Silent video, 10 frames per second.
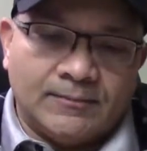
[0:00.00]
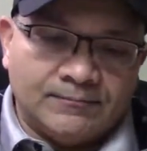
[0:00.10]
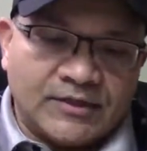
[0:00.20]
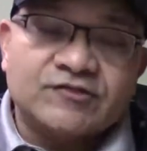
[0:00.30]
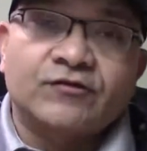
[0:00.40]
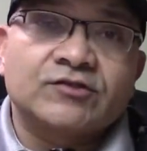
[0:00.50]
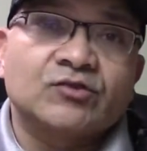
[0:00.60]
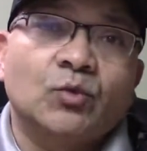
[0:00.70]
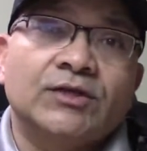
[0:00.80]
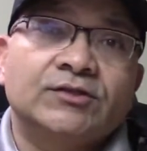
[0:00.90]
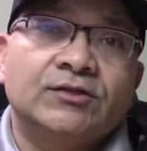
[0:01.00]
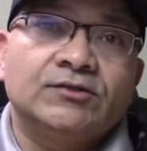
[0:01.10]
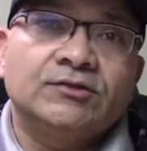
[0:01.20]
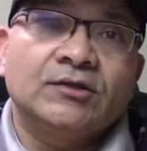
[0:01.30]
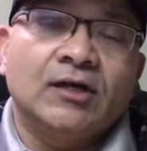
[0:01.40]
As far as the
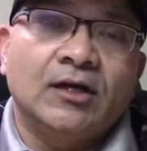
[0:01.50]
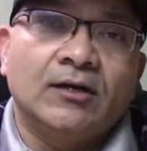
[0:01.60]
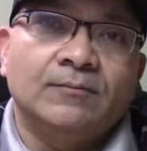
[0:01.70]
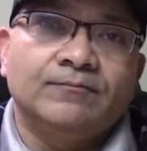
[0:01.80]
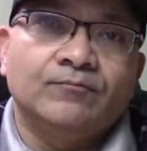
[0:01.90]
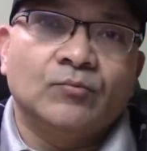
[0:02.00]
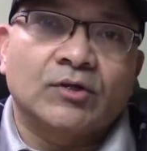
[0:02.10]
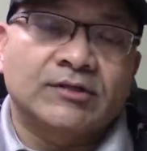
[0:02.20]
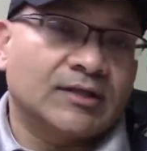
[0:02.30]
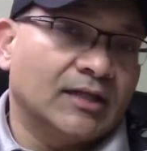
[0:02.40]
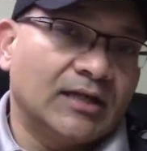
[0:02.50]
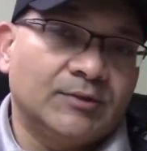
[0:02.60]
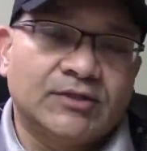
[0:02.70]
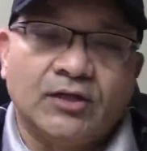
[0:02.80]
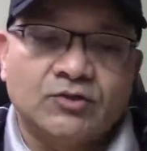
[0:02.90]
weather, the
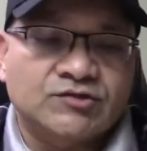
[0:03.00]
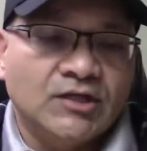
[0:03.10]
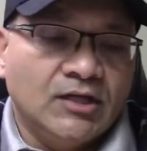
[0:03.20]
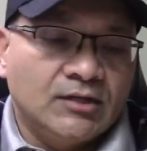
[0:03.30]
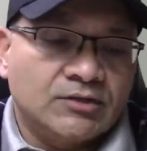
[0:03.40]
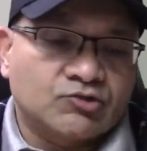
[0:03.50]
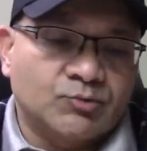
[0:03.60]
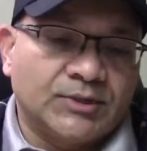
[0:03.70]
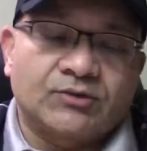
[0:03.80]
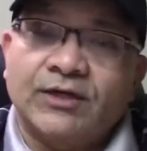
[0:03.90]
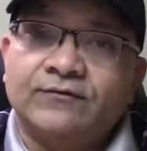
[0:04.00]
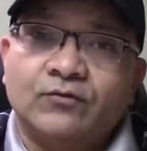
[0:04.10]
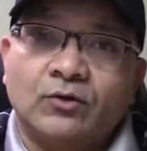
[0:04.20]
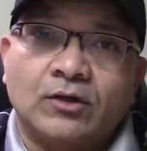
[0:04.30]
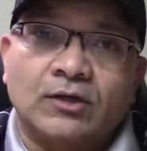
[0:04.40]
climate goes, this would be great
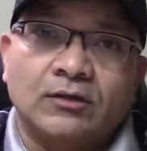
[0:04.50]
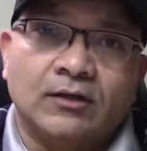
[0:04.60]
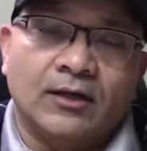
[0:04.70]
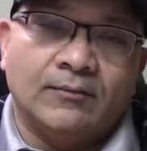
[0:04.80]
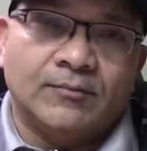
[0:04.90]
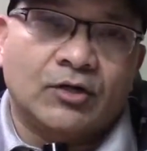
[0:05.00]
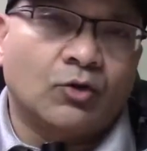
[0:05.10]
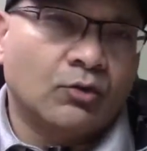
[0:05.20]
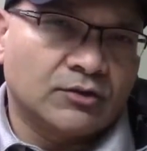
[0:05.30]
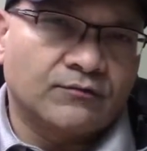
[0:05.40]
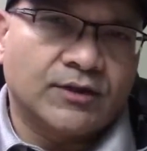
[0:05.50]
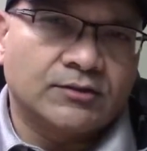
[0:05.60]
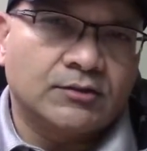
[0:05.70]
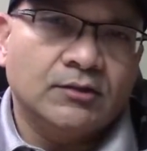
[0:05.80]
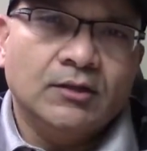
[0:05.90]
for a colder
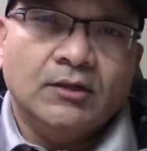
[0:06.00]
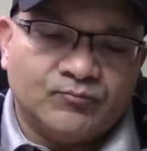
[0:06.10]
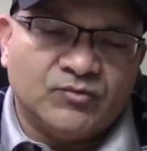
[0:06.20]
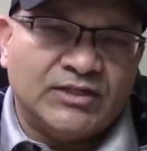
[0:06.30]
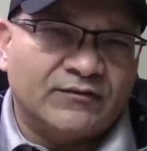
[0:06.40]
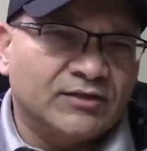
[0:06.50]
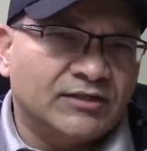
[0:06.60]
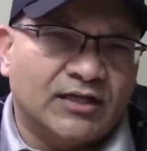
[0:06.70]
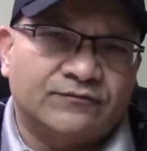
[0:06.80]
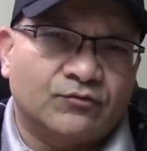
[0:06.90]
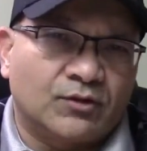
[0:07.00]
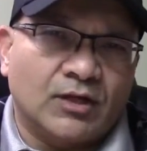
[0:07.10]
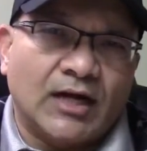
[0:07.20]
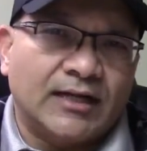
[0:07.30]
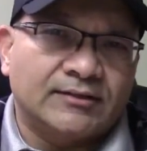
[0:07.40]
weather. Definitely not for a
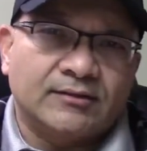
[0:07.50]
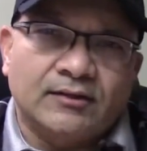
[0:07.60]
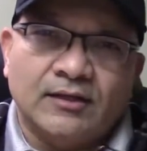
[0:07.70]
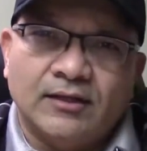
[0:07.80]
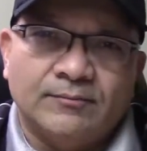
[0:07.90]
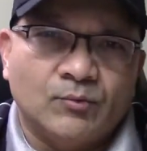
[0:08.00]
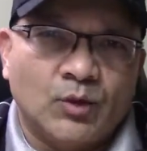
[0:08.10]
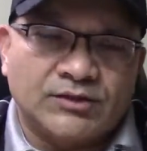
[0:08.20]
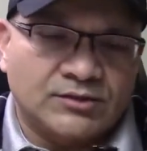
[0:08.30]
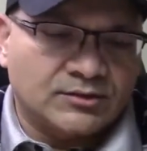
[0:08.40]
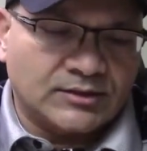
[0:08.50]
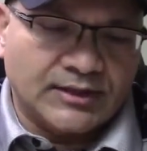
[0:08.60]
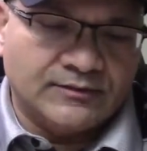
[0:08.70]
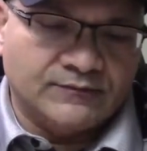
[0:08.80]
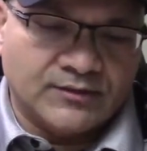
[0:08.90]
hot weather
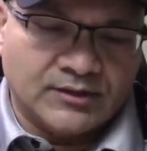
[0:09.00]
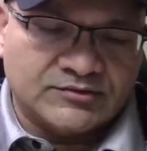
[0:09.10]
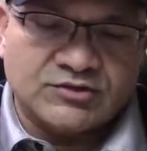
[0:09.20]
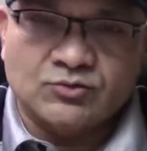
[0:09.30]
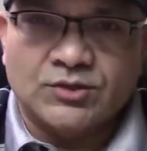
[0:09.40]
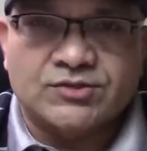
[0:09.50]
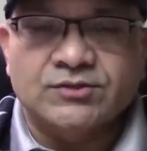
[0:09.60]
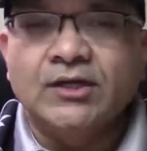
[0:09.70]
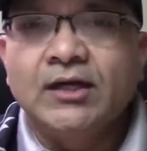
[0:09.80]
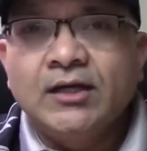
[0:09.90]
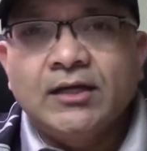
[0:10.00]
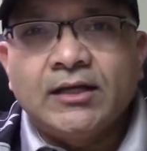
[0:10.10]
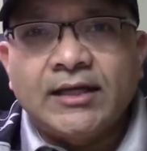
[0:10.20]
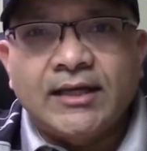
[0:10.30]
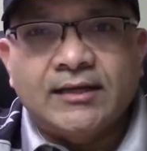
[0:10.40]
kind of situation.
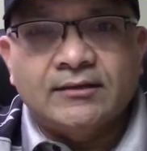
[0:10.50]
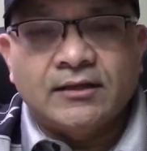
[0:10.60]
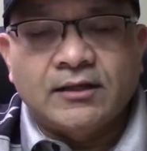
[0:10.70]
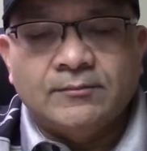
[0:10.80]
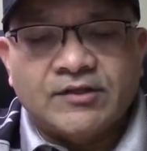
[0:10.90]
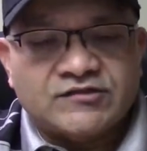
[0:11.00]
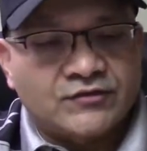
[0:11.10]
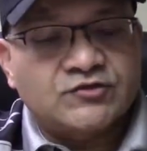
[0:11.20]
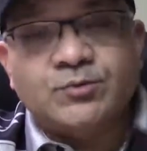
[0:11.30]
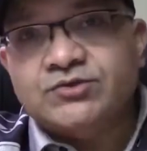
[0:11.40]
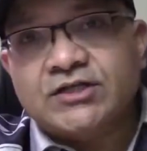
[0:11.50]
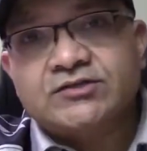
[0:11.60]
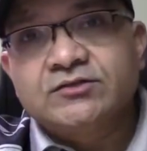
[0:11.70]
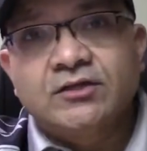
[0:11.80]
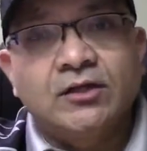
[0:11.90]
And as far as
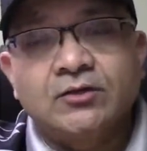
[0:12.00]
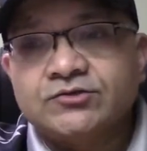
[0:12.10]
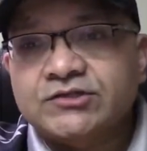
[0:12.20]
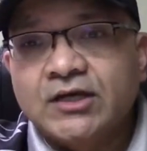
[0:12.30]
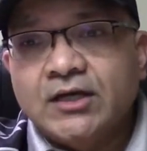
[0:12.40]
projection goes.